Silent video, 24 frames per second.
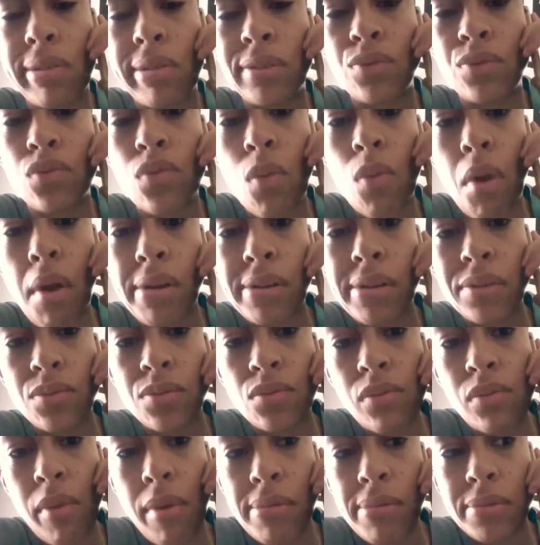in a
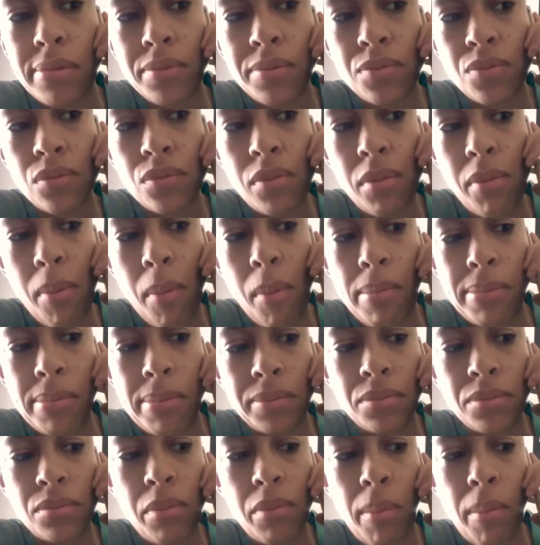little pineapple
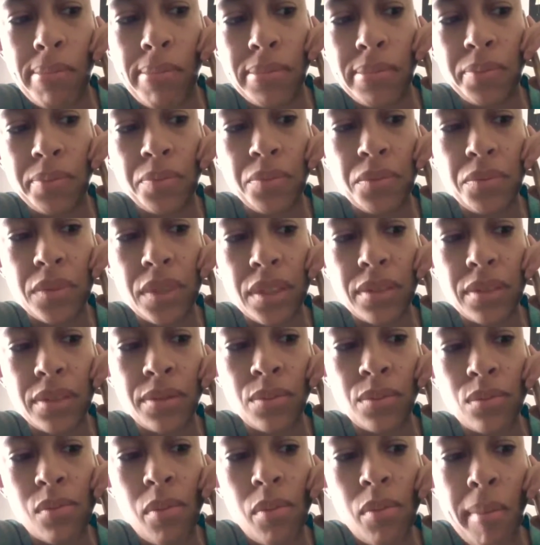juice, but you want to make sure you
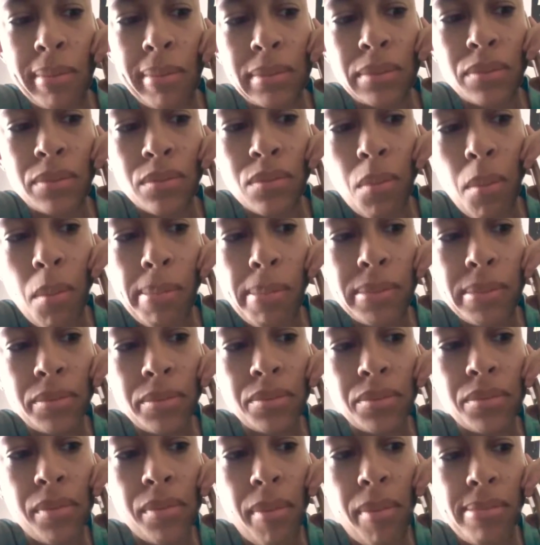shake it up
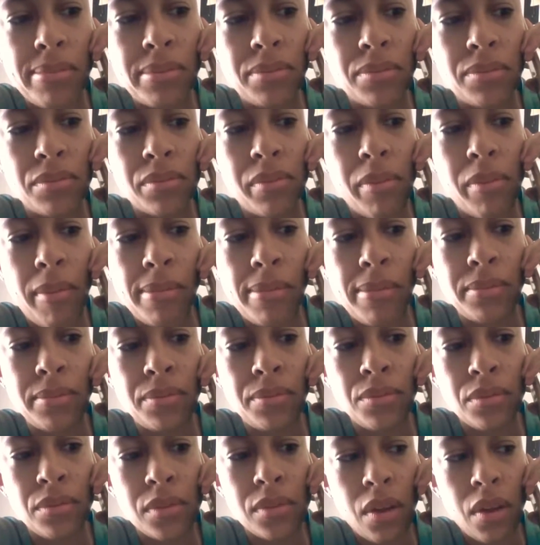because this is so
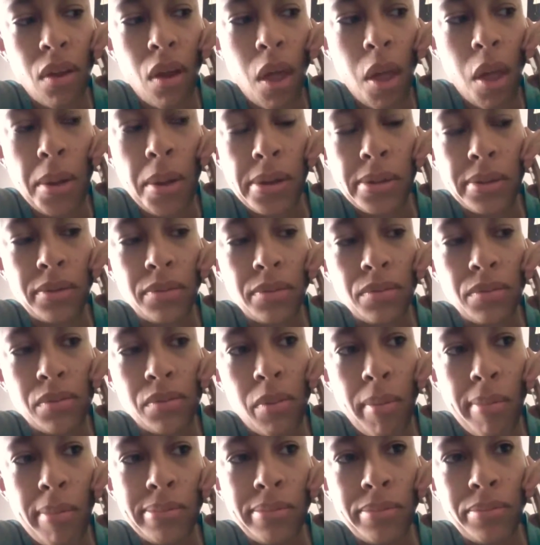natural that
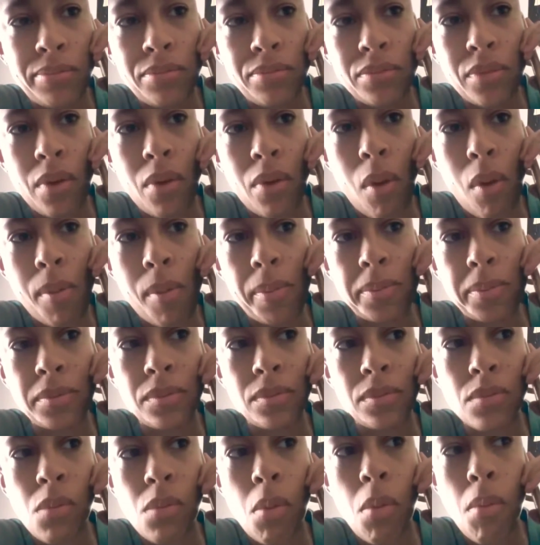it could,
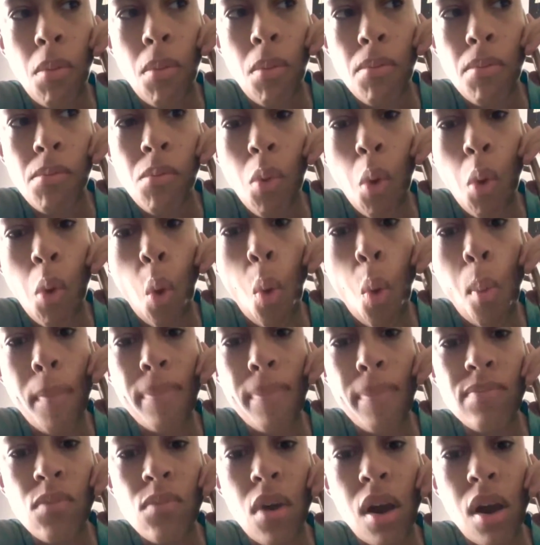you know, the
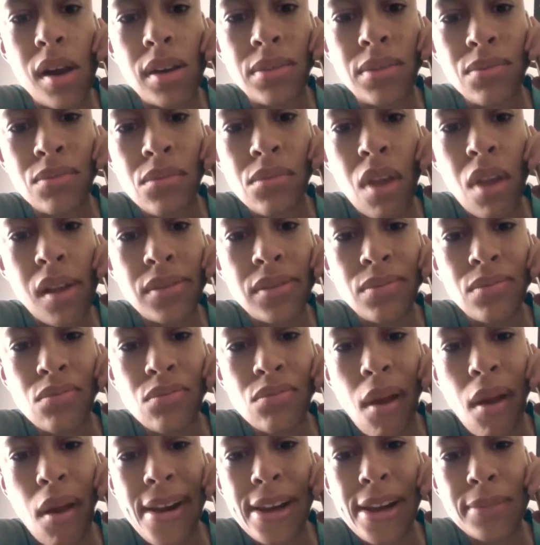sediments
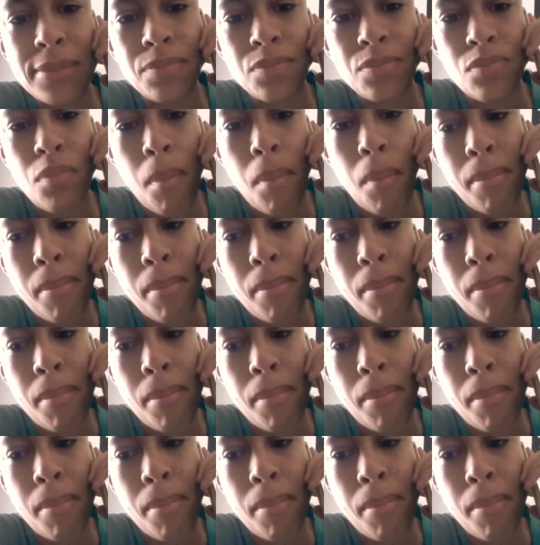settle at the